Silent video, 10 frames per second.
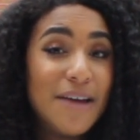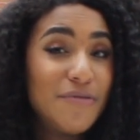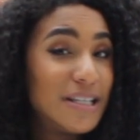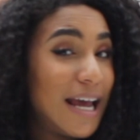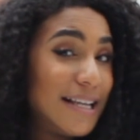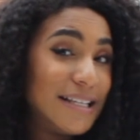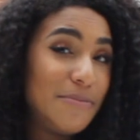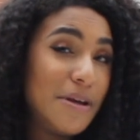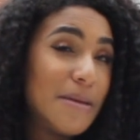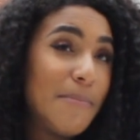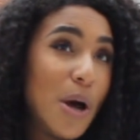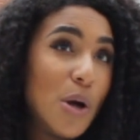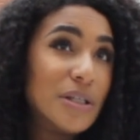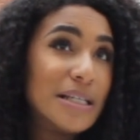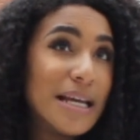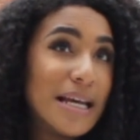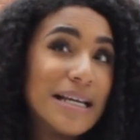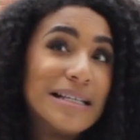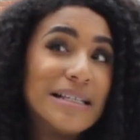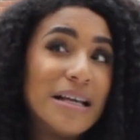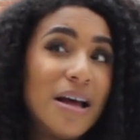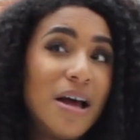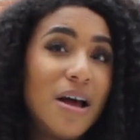irritated me the most is